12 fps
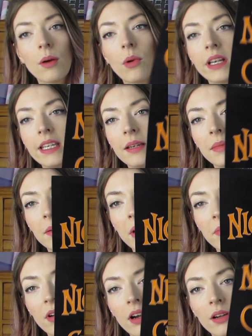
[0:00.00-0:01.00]
One year me and my
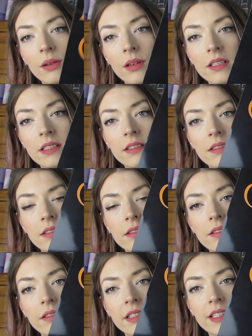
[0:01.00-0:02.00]
bro
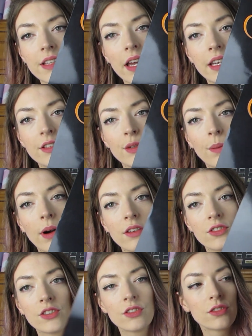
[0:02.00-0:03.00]
decided to
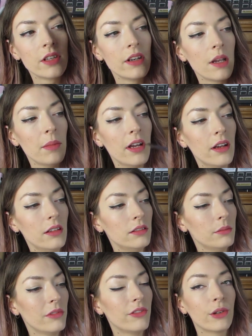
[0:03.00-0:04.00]
watch The Nightmare
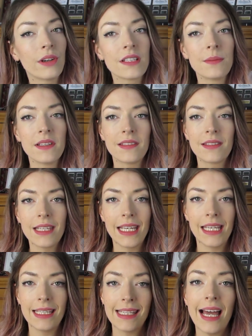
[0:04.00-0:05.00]
Before Christmas
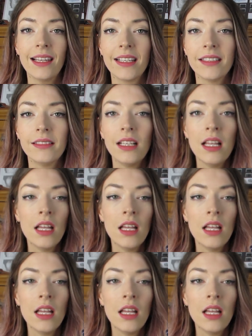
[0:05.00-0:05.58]
in Italian,